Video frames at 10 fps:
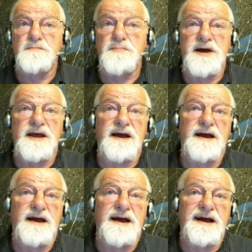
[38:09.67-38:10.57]
But
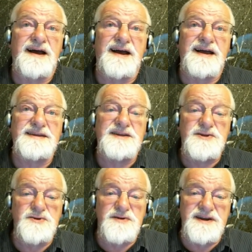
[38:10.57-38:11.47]

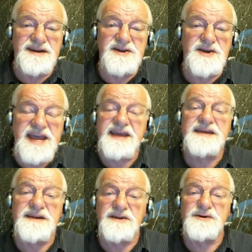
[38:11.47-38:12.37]
you're, you
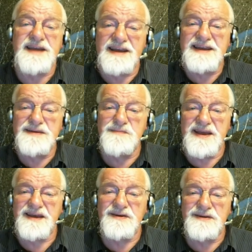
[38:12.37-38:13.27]
can't look at
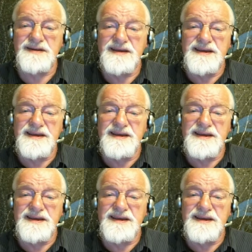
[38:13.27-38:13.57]
email